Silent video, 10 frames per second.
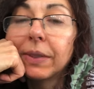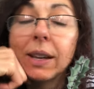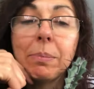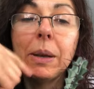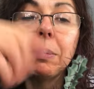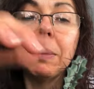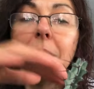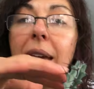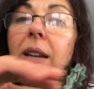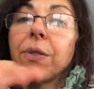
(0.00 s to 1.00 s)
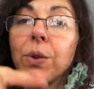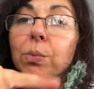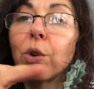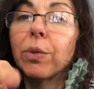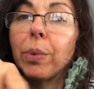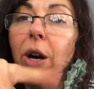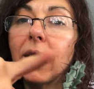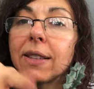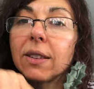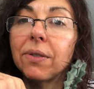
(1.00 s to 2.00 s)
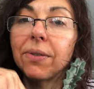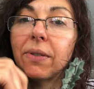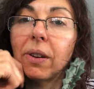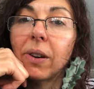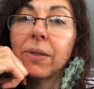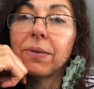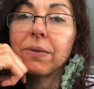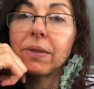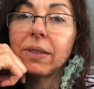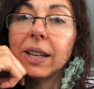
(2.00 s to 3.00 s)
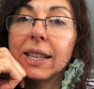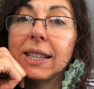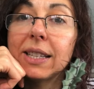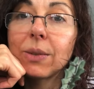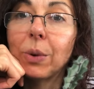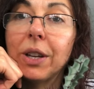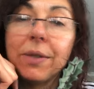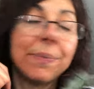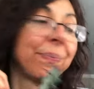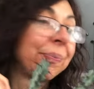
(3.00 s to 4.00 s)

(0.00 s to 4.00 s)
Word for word: and maybe make a few more pots of, of like this one.